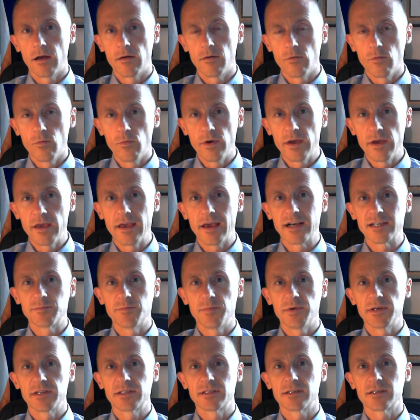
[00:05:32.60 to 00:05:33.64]
we as
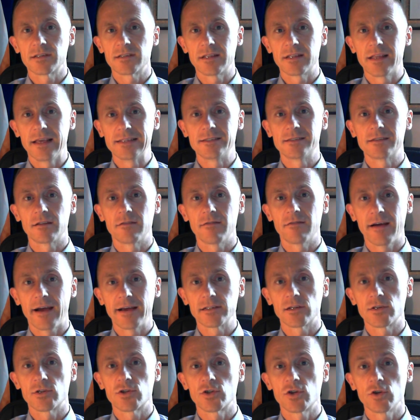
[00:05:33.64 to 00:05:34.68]
business thesis
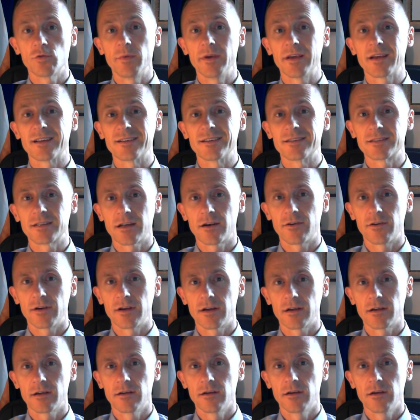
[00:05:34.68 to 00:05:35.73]
advisors should be
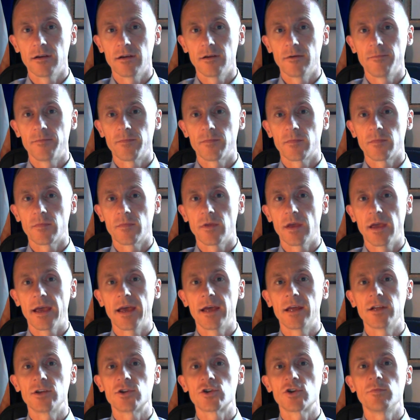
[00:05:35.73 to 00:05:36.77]
considering
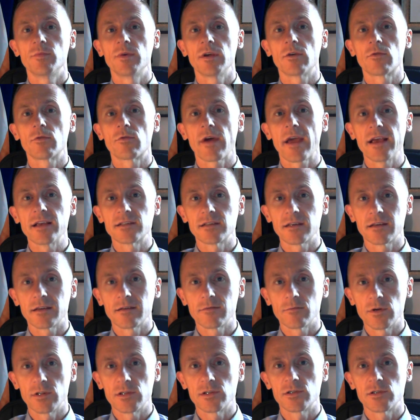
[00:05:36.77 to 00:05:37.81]
and should be
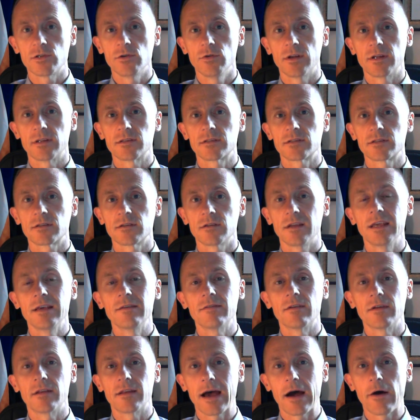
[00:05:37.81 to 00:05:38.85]
raising with students
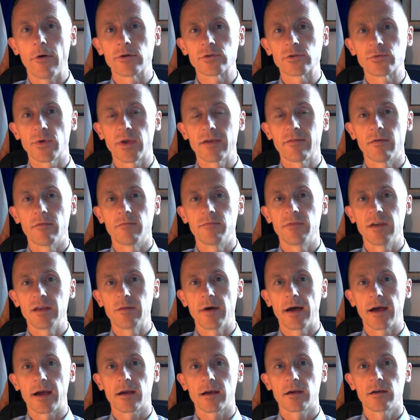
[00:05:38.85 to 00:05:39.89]
even now as we give them
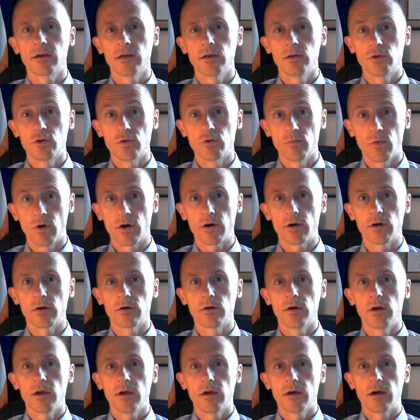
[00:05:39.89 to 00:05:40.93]
feedback
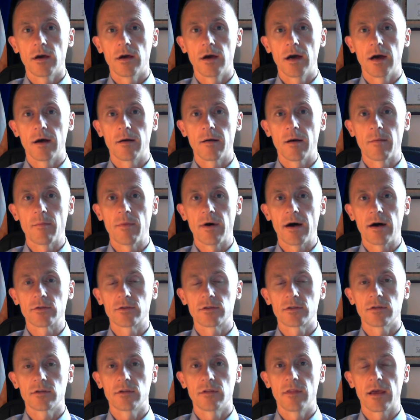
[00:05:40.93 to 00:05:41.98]
tomorrow
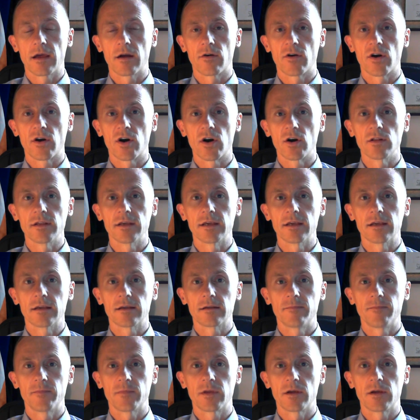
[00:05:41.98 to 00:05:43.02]
about their early
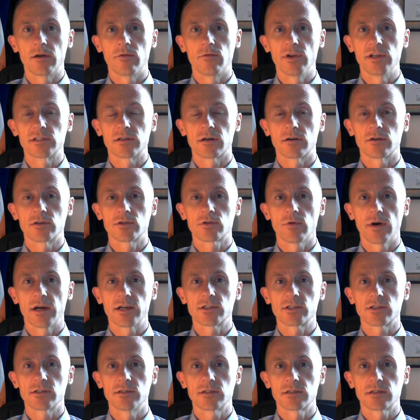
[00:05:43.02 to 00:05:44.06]
research
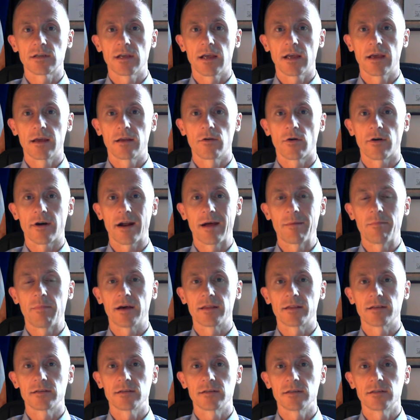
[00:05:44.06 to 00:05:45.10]
questions and or
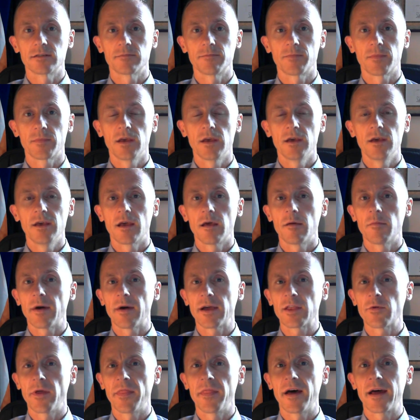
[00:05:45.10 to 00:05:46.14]
hypotheses. And
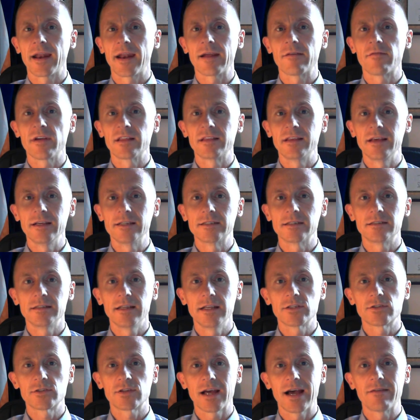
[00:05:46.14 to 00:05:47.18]
by the way, not every thesis
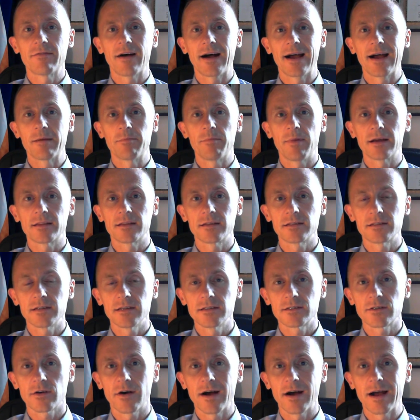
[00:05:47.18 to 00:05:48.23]
needs to have
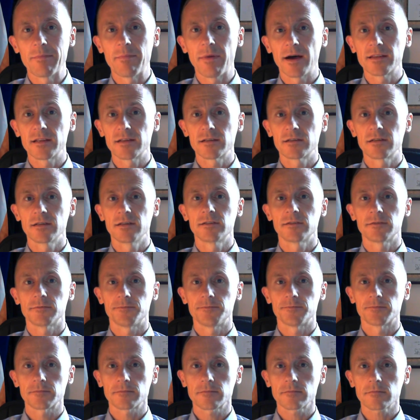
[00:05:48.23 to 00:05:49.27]
hypotheses. So hypotheses
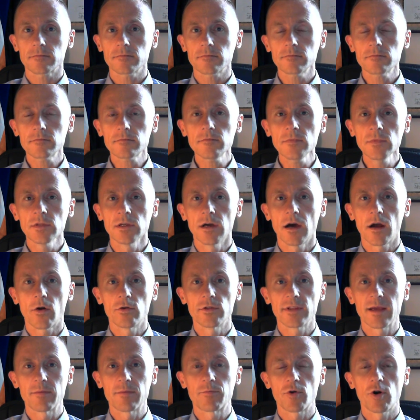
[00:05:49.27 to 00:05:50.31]
are
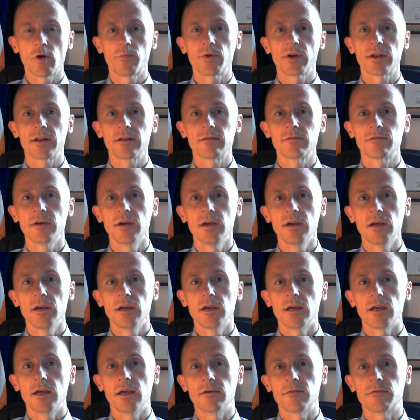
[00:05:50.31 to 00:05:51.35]
only appropriate
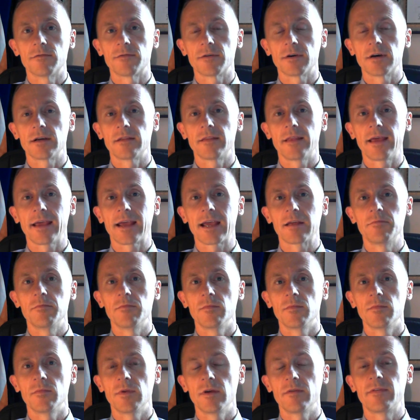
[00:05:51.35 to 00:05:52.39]
if they
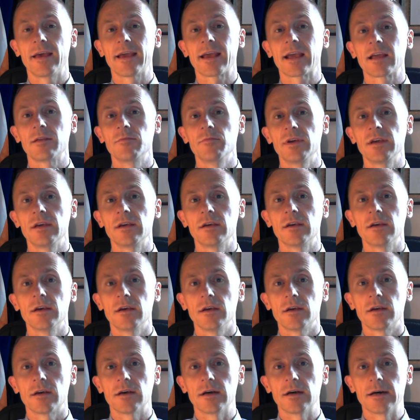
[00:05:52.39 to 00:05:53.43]
can be
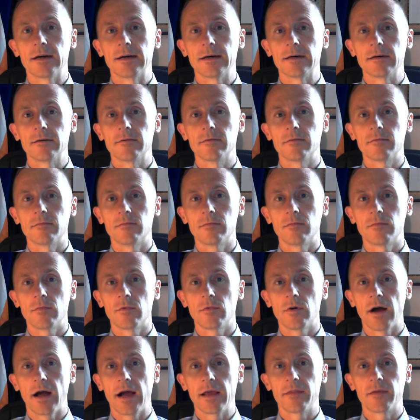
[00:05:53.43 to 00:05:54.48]

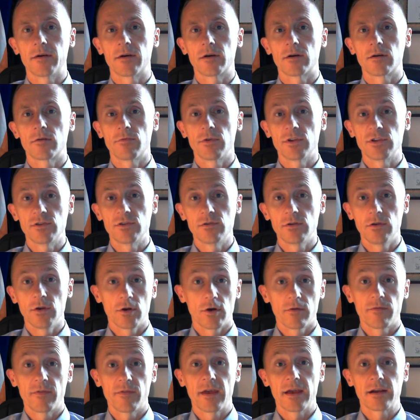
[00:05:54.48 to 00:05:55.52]
either
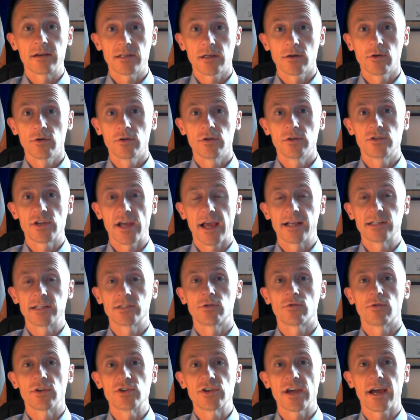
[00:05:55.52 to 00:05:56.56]
if there's a good chance
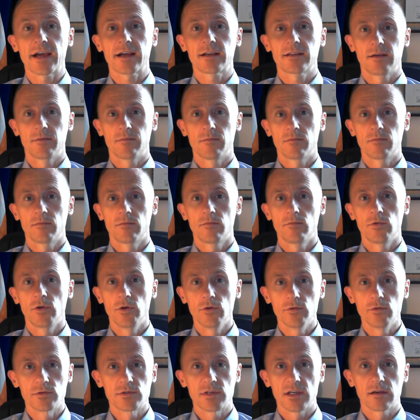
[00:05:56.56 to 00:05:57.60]
to reject them
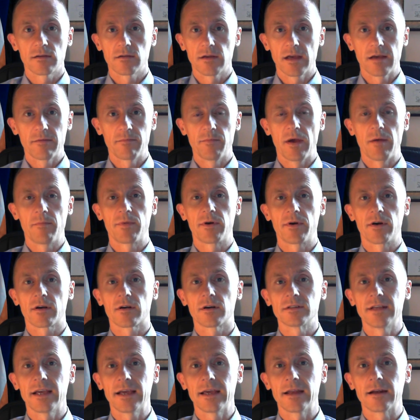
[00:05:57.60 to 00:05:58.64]
using
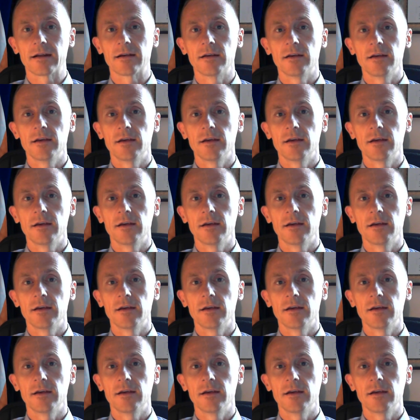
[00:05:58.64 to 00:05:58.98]
empirical data.